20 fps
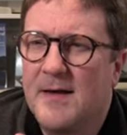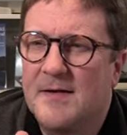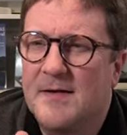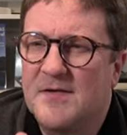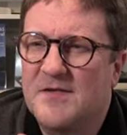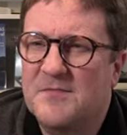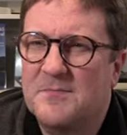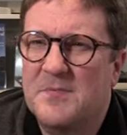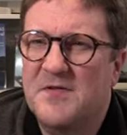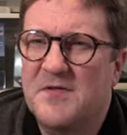
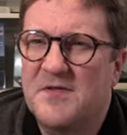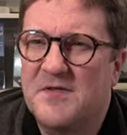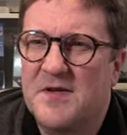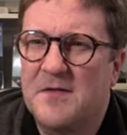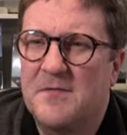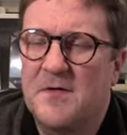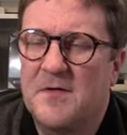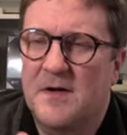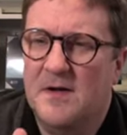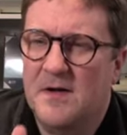
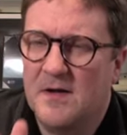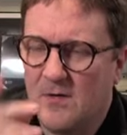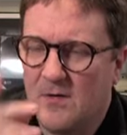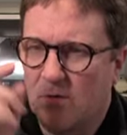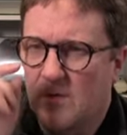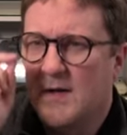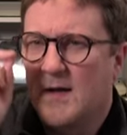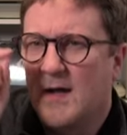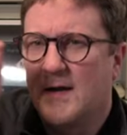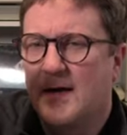specific,
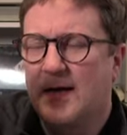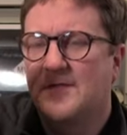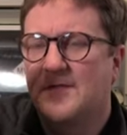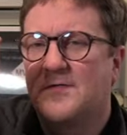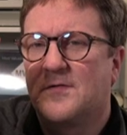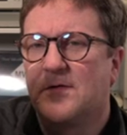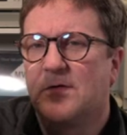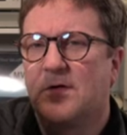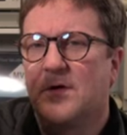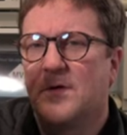okay, I need
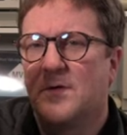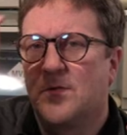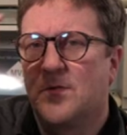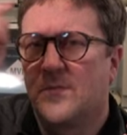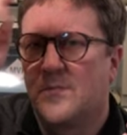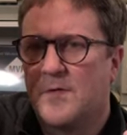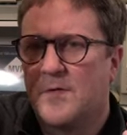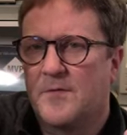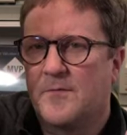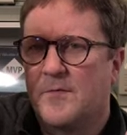to know
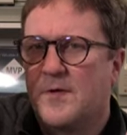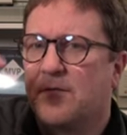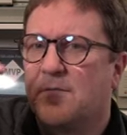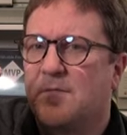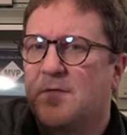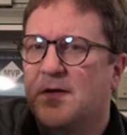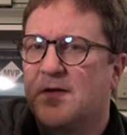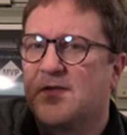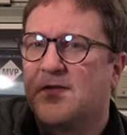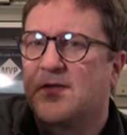when, if
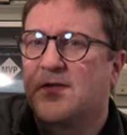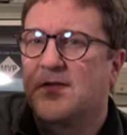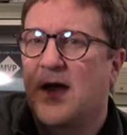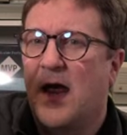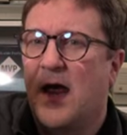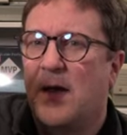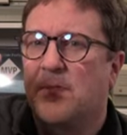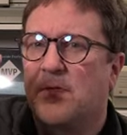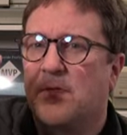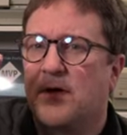this is
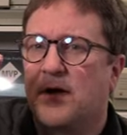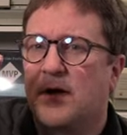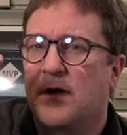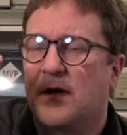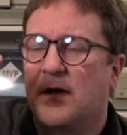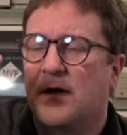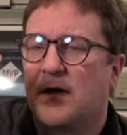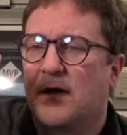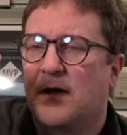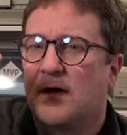
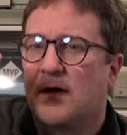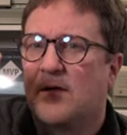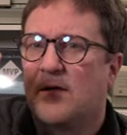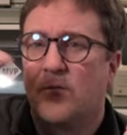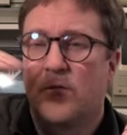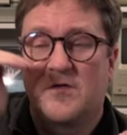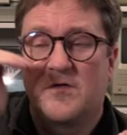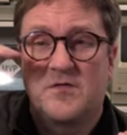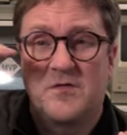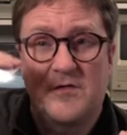happening,
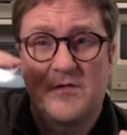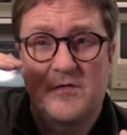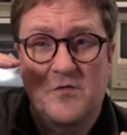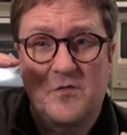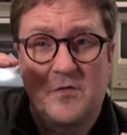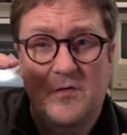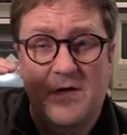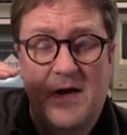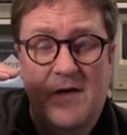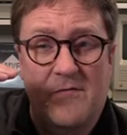which
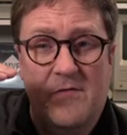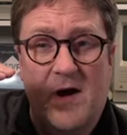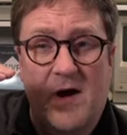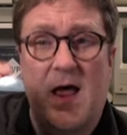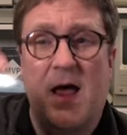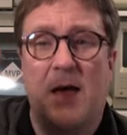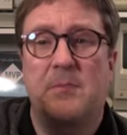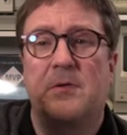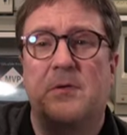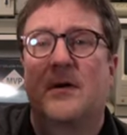should never
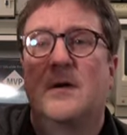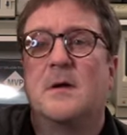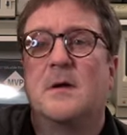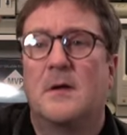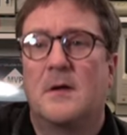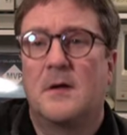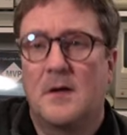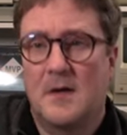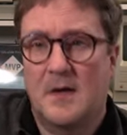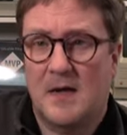happen,
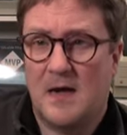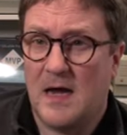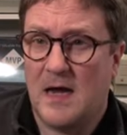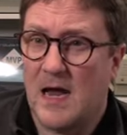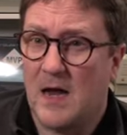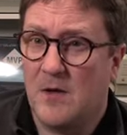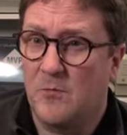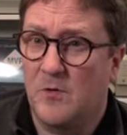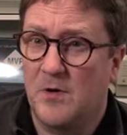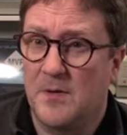
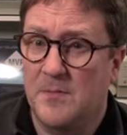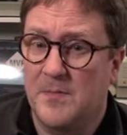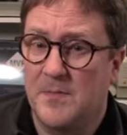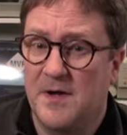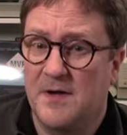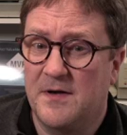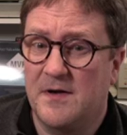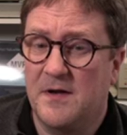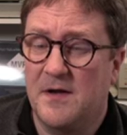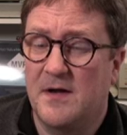I will
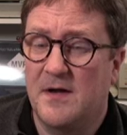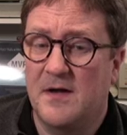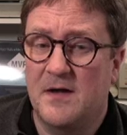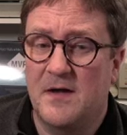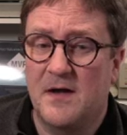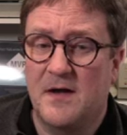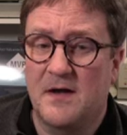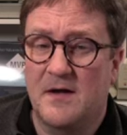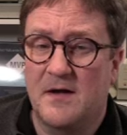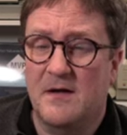emit
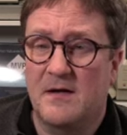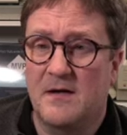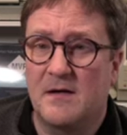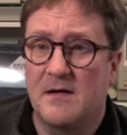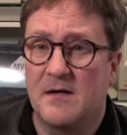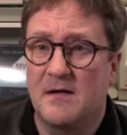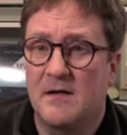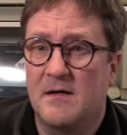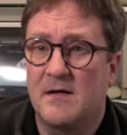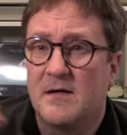
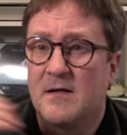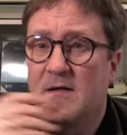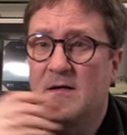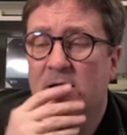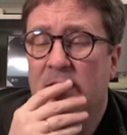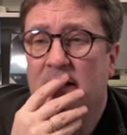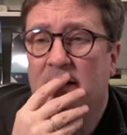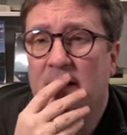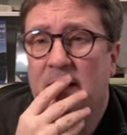a